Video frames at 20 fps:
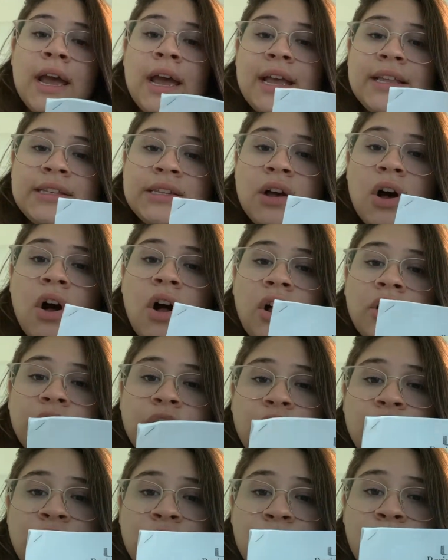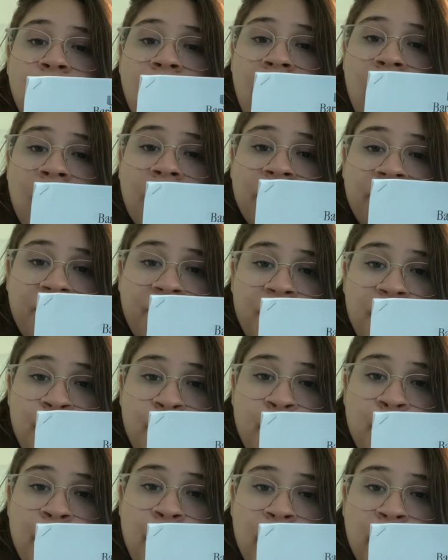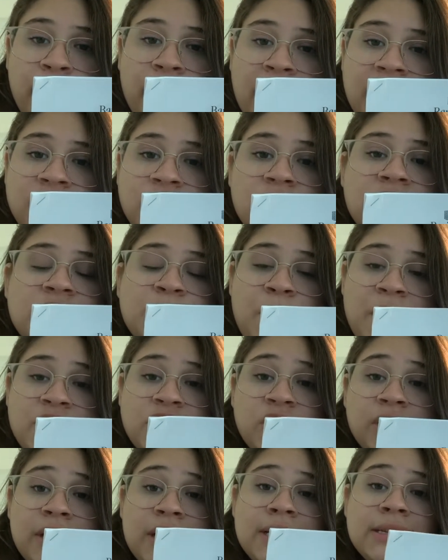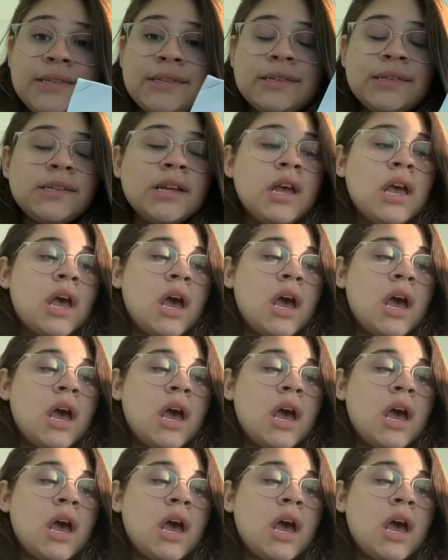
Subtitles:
it's called U Health Bariatric Specialists.